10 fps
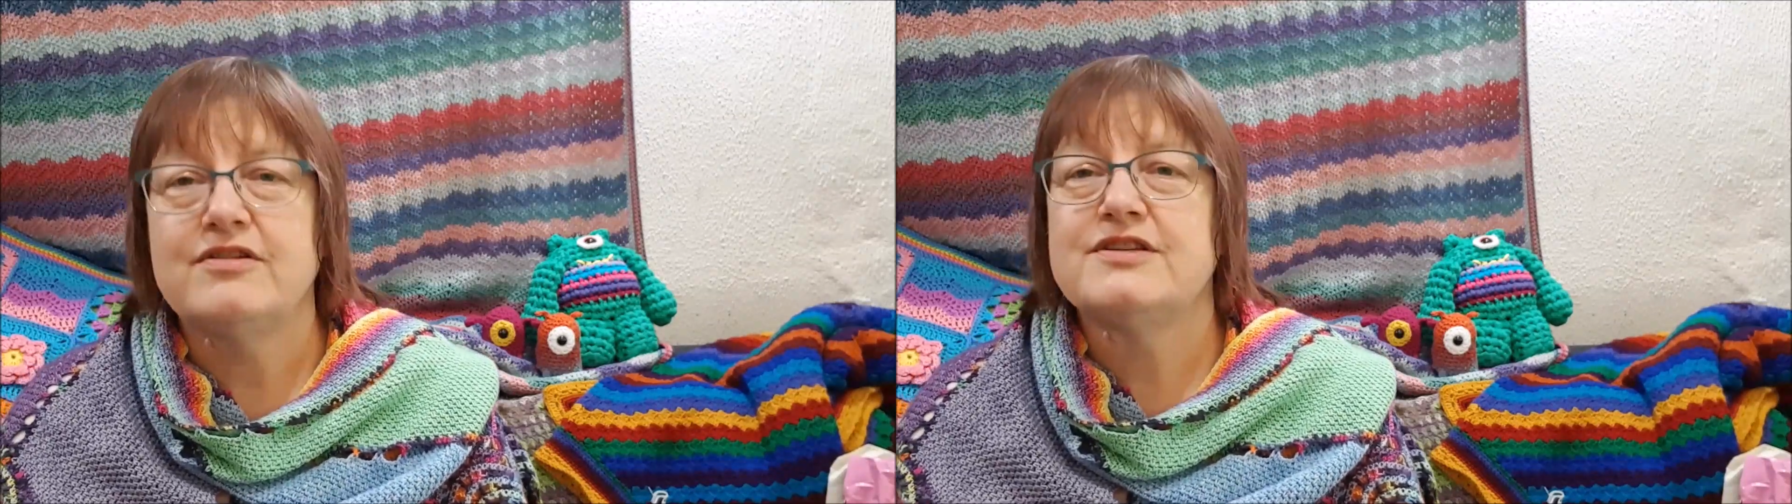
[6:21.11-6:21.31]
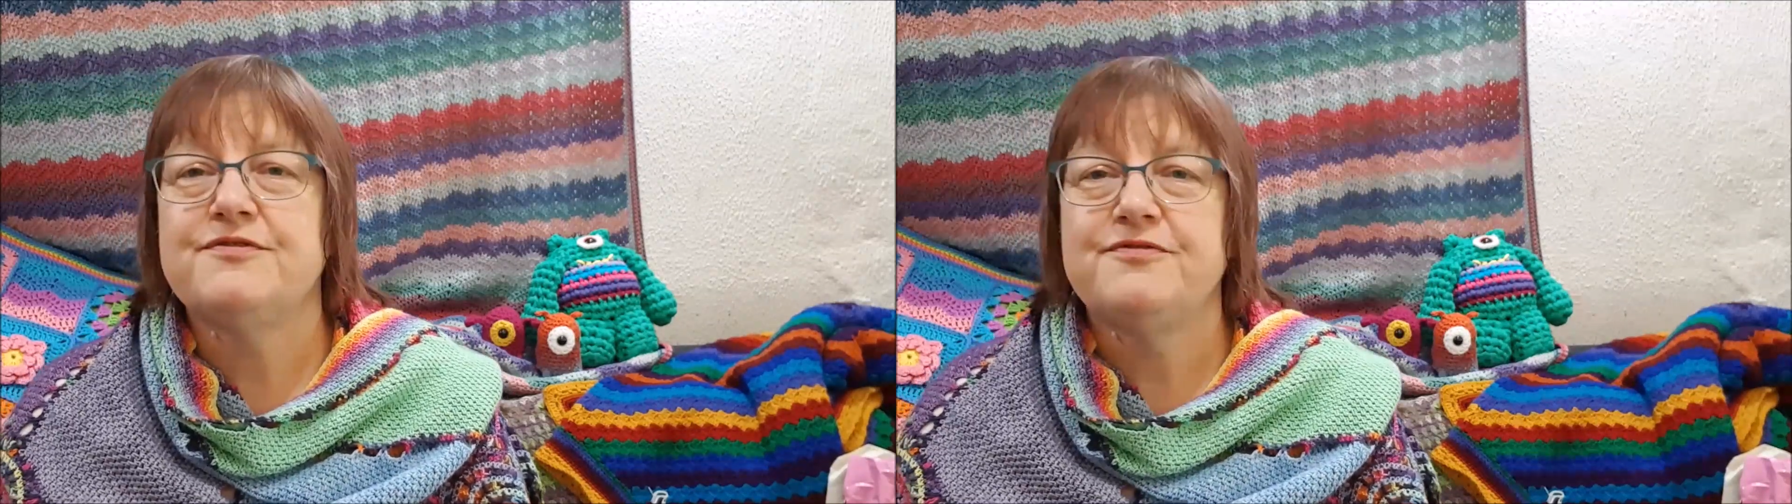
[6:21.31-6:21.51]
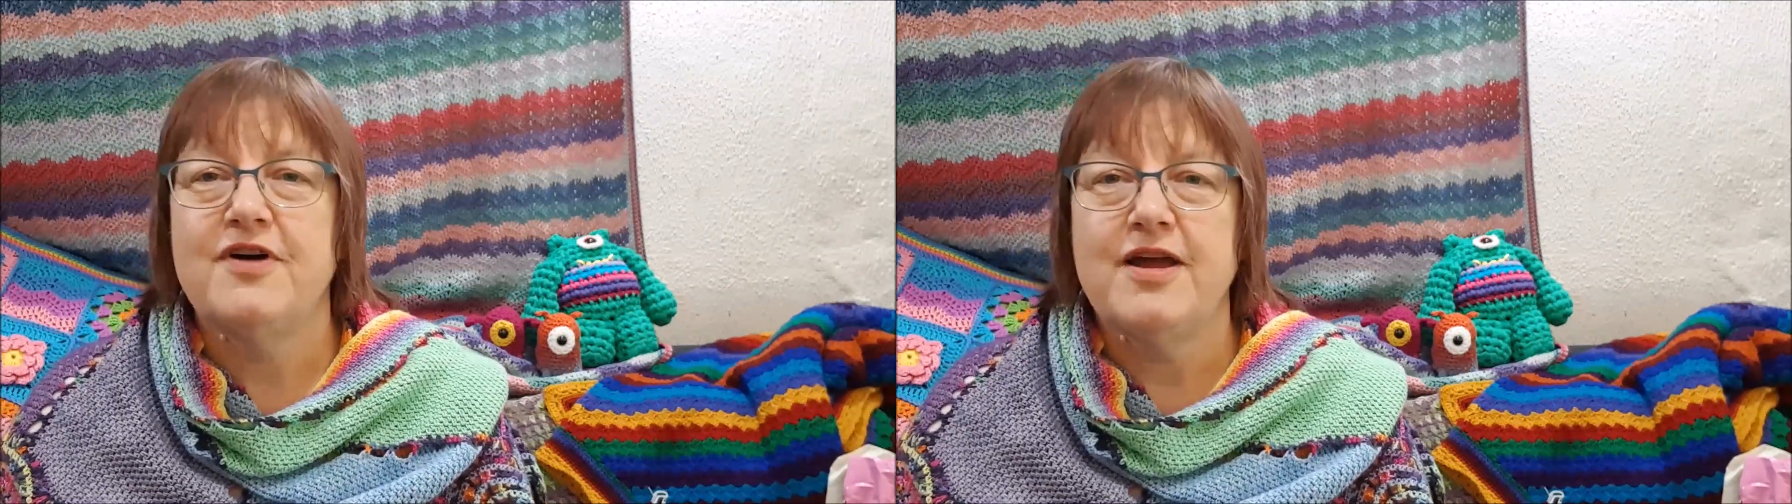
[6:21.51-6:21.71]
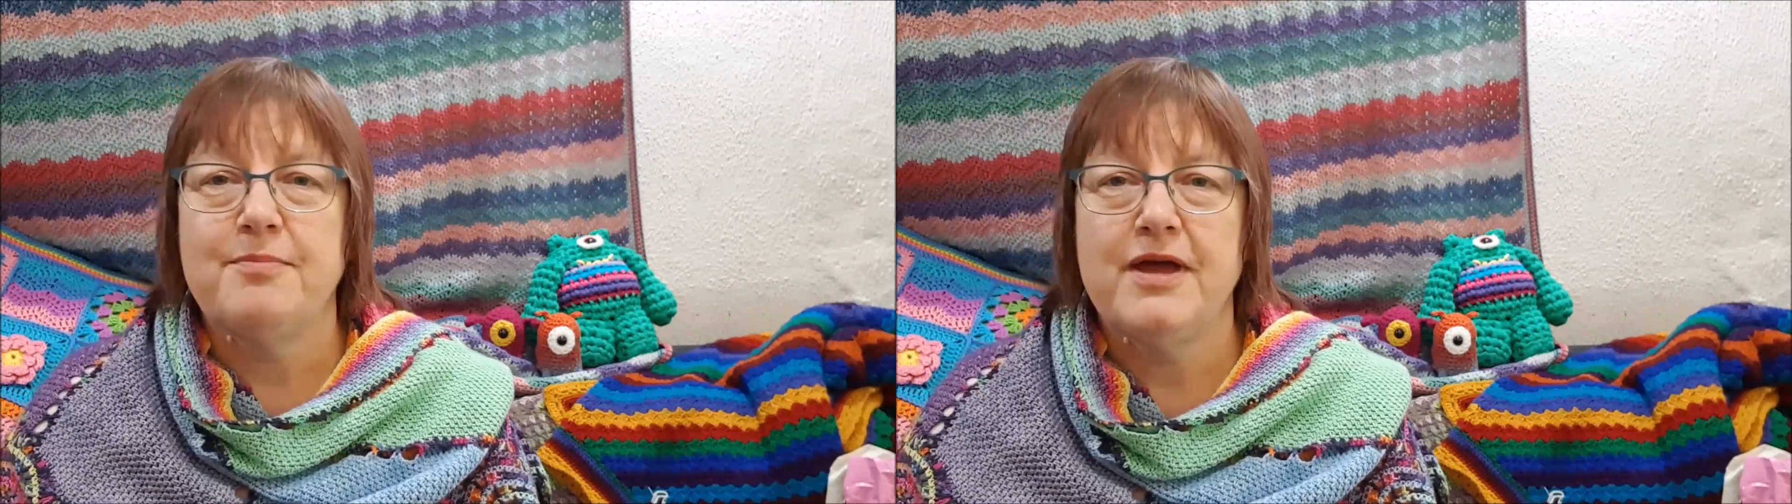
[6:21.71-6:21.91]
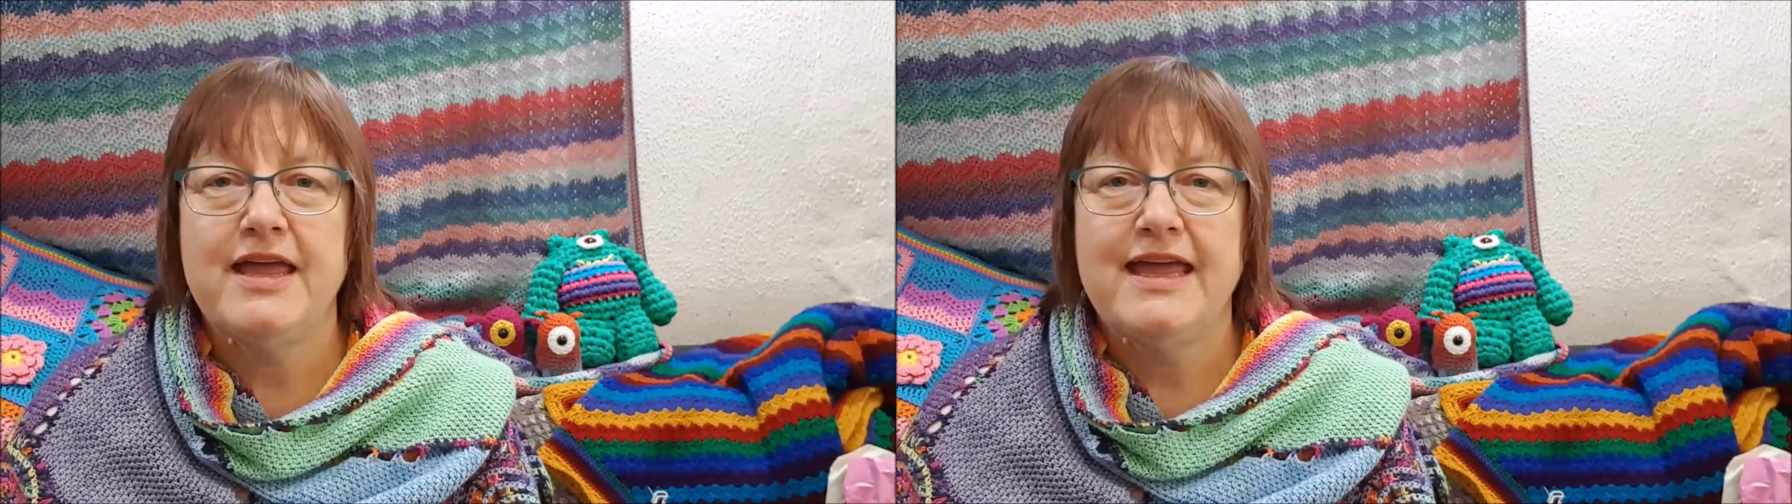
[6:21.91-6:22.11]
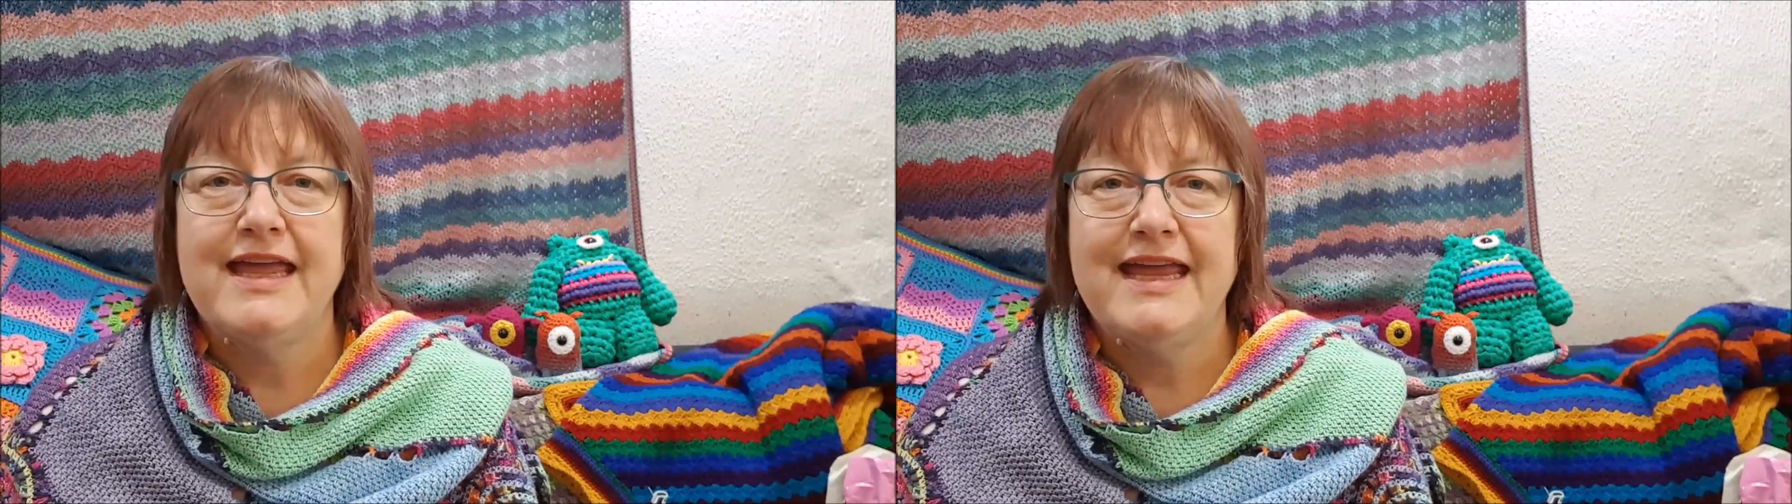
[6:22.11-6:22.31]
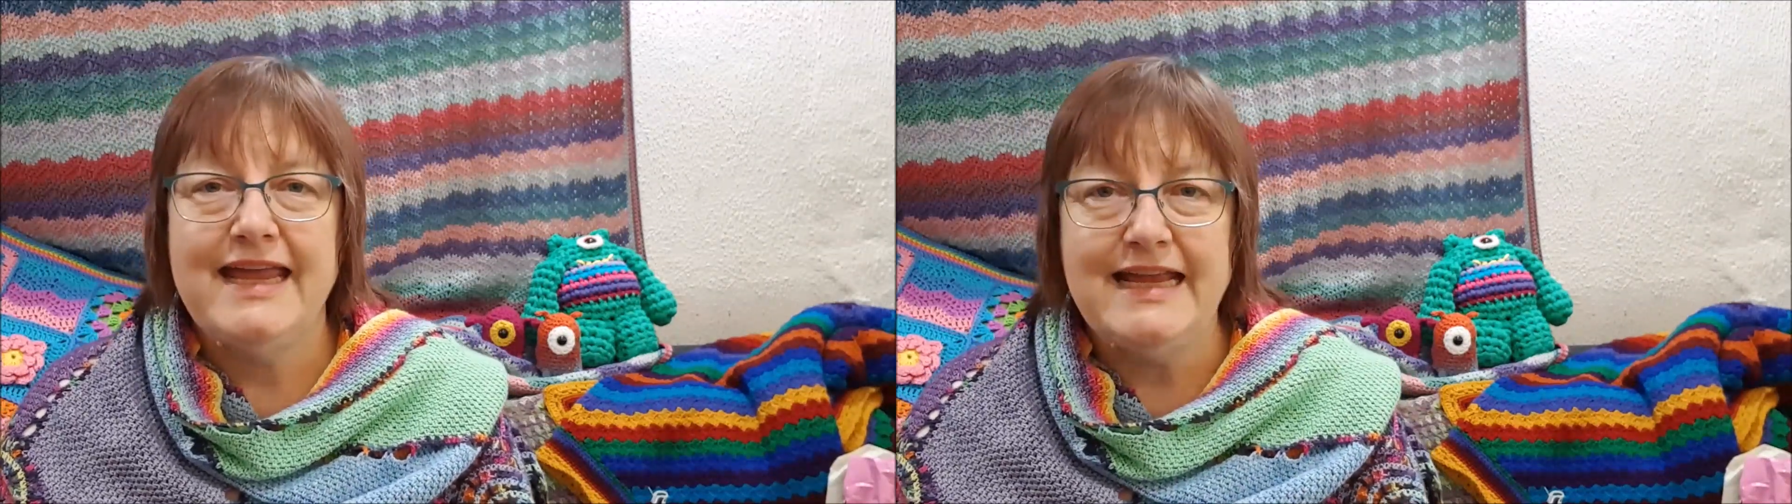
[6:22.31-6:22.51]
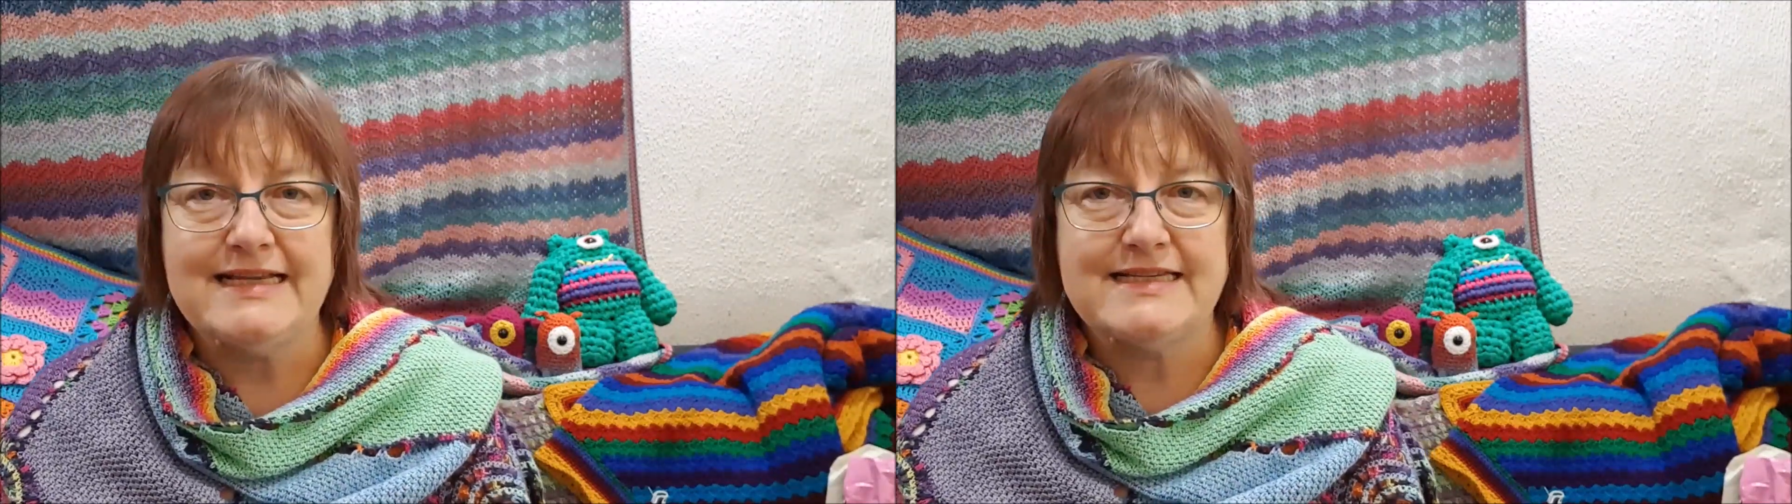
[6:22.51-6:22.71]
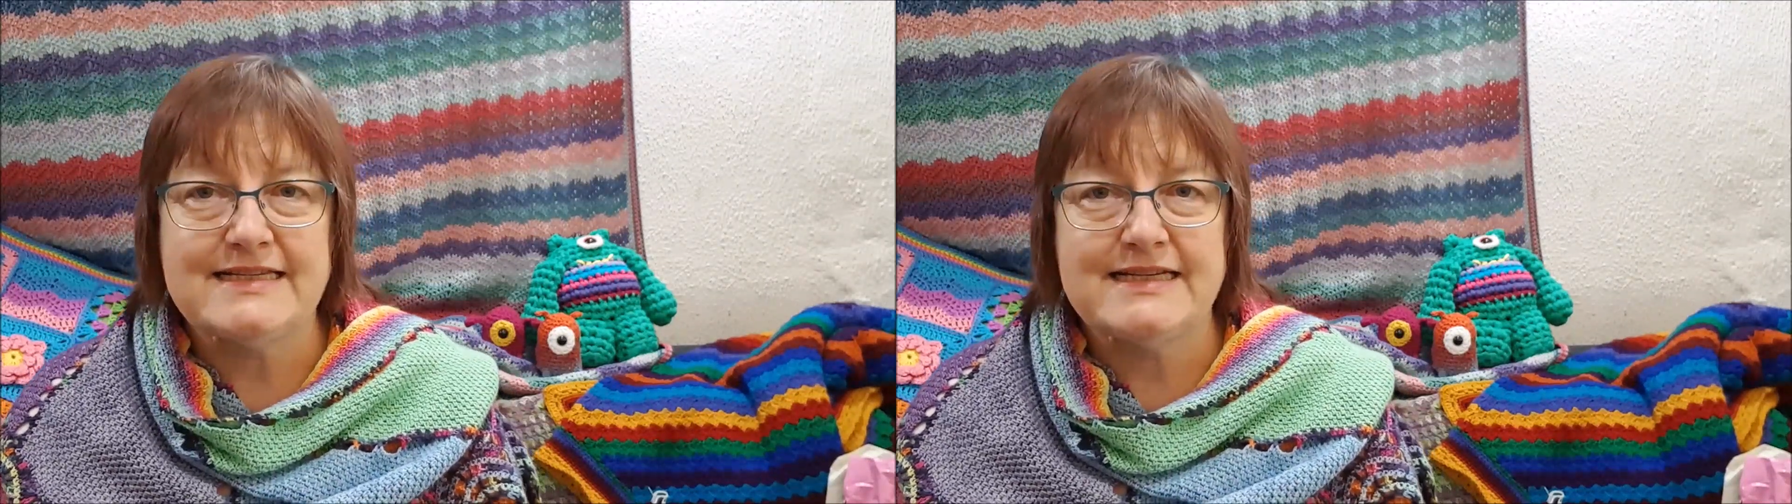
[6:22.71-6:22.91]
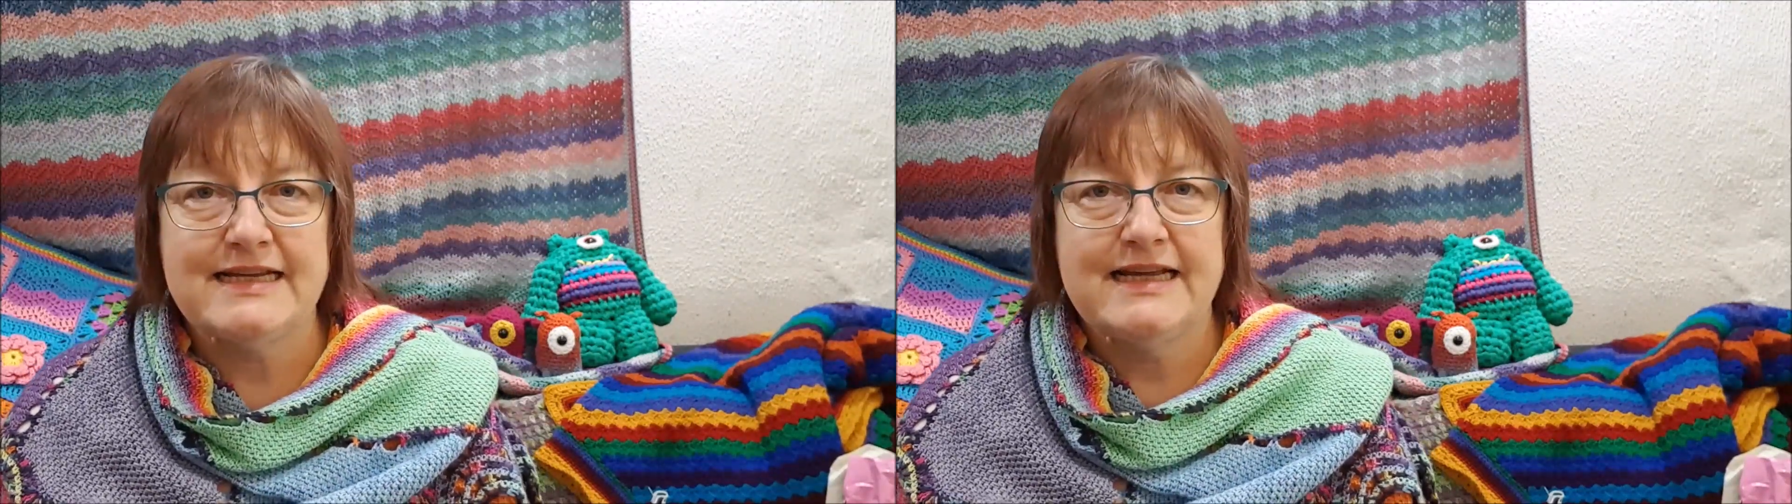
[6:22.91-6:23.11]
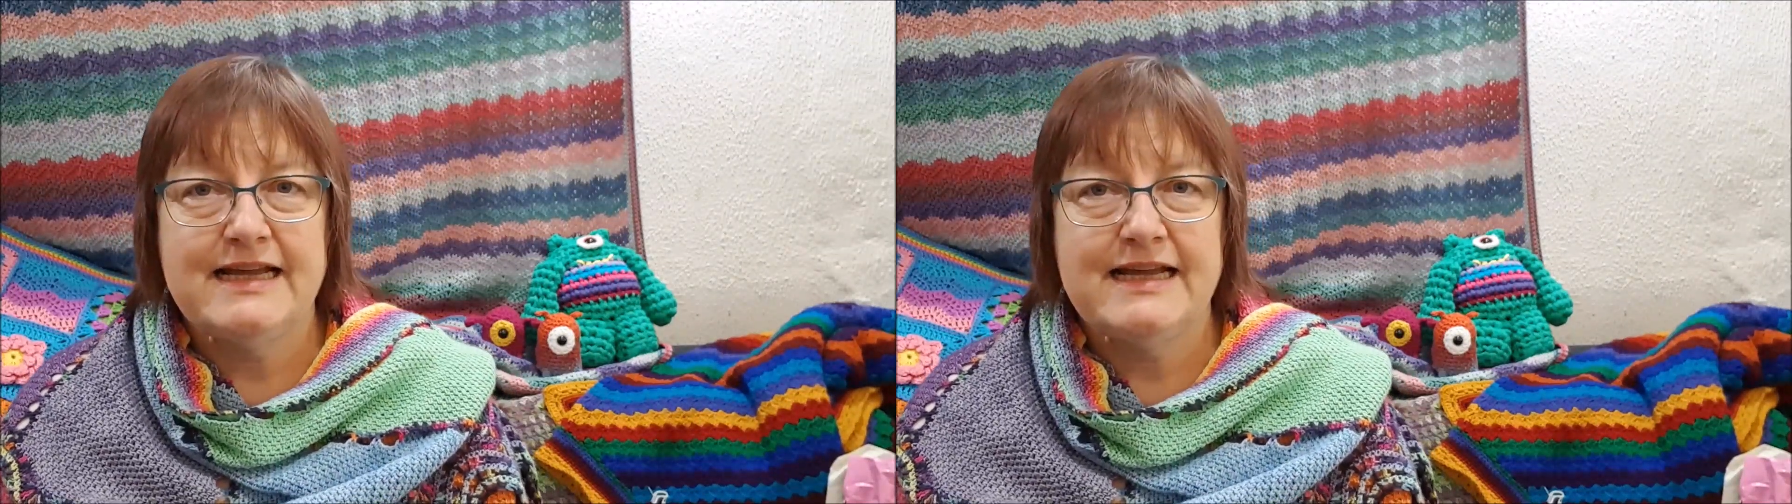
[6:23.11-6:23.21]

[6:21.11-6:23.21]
to Fibre East.